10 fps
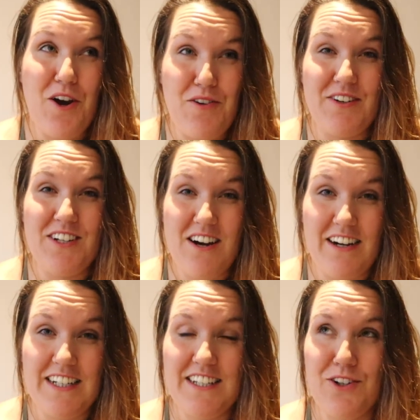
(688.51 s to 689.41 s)

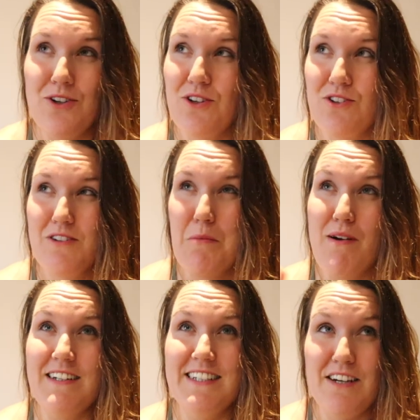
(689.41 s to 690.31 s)
overnight and got lost
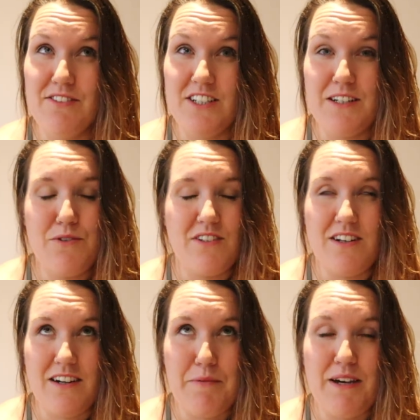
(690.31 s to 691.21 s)
somewhere in Devon. It was a
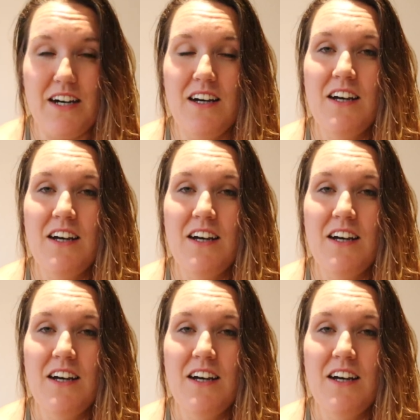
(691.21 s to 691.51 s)
nightmare.